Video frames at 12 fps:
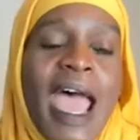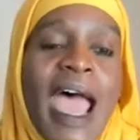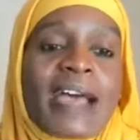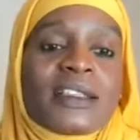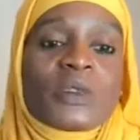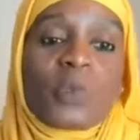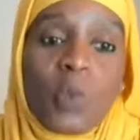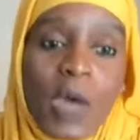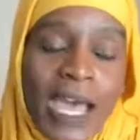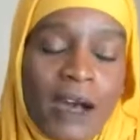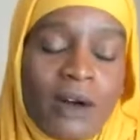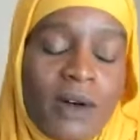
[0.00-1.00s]
as
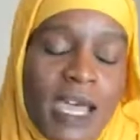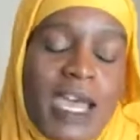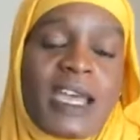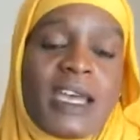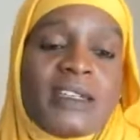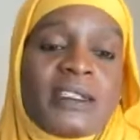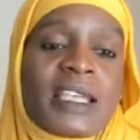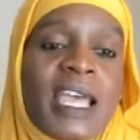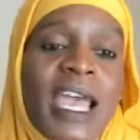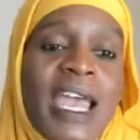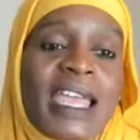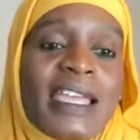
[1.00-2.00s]
well as
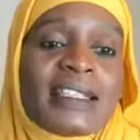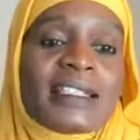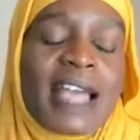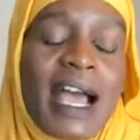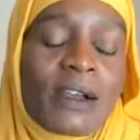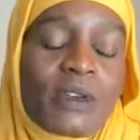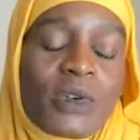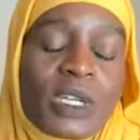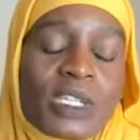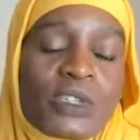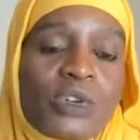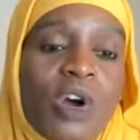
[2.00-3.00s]
it is not
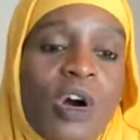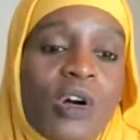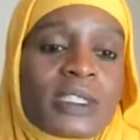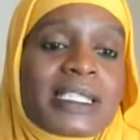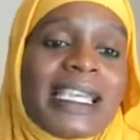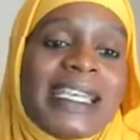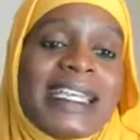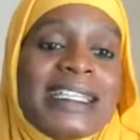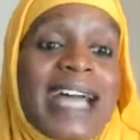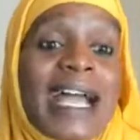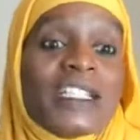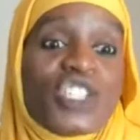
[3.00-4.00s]
going to cause any
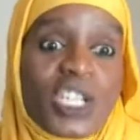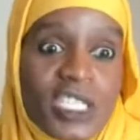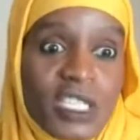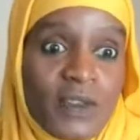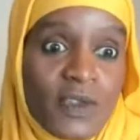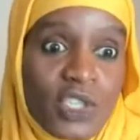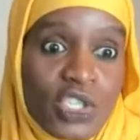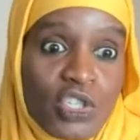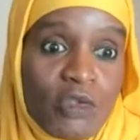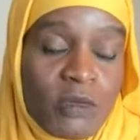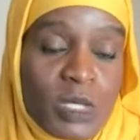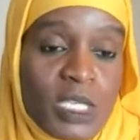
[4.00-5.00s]
digestive
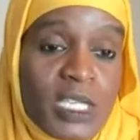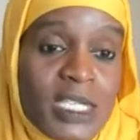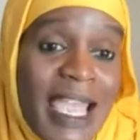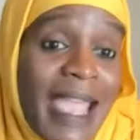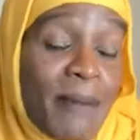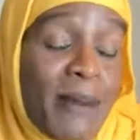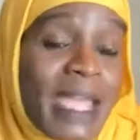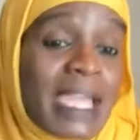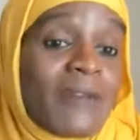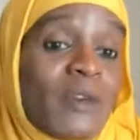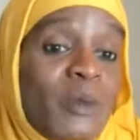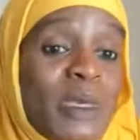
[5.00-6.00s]
disturbances and may
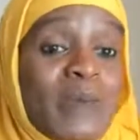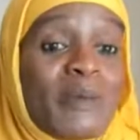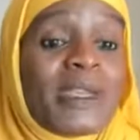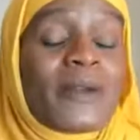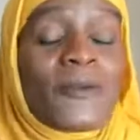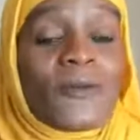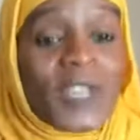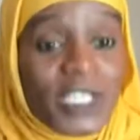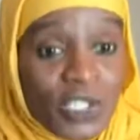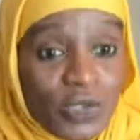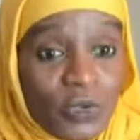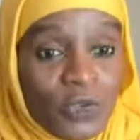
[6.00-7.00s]
even be
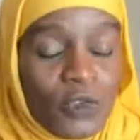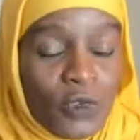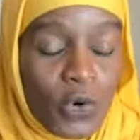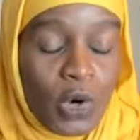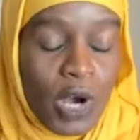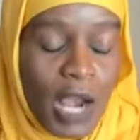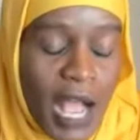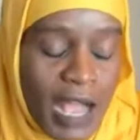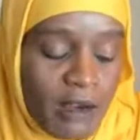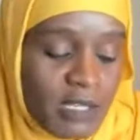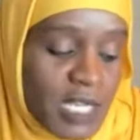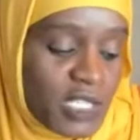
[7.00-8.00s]
beneficial for
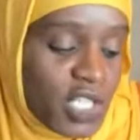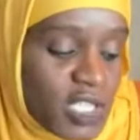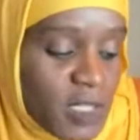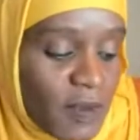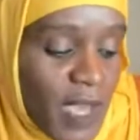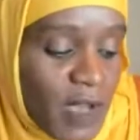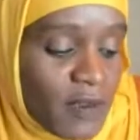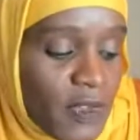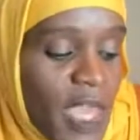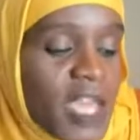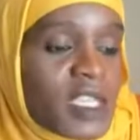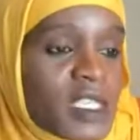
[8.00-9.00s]
our digestive health.
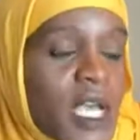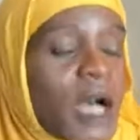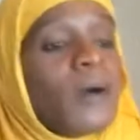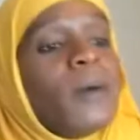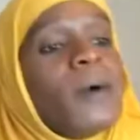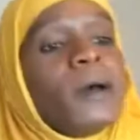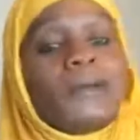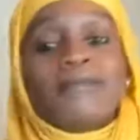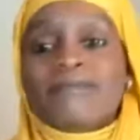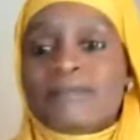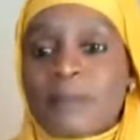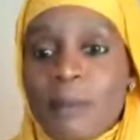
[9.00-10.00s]
So,
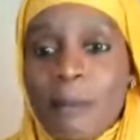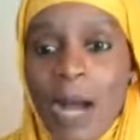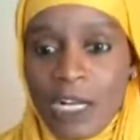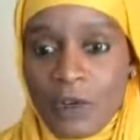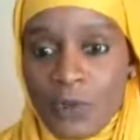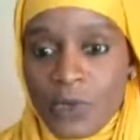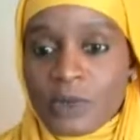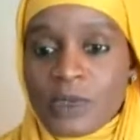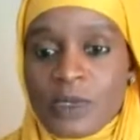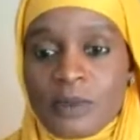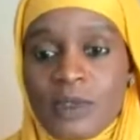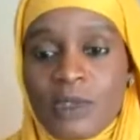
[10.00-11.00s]
monk
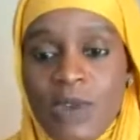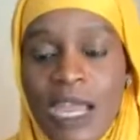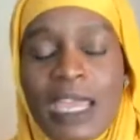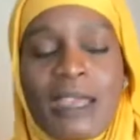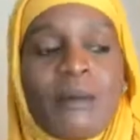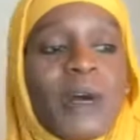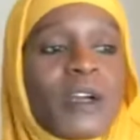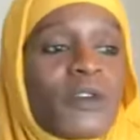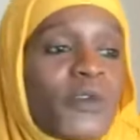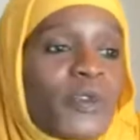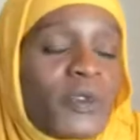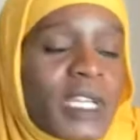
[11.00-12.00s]
fruit, right?
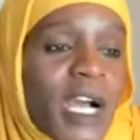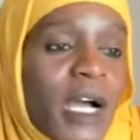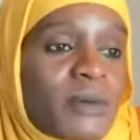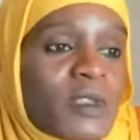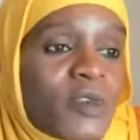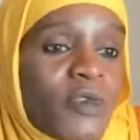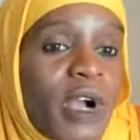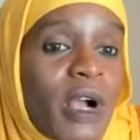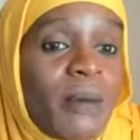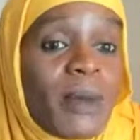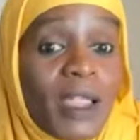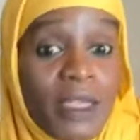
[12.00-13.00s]
Monk fruit comes
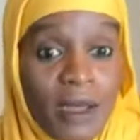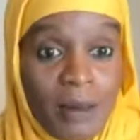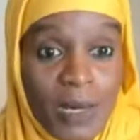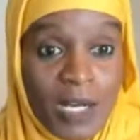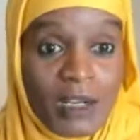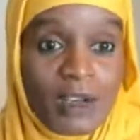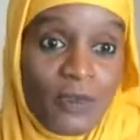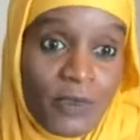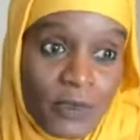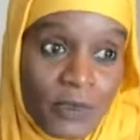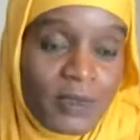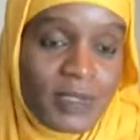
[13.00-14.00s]
from the monk
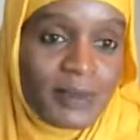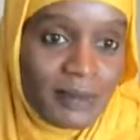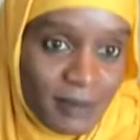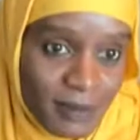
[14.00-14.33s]
fruit.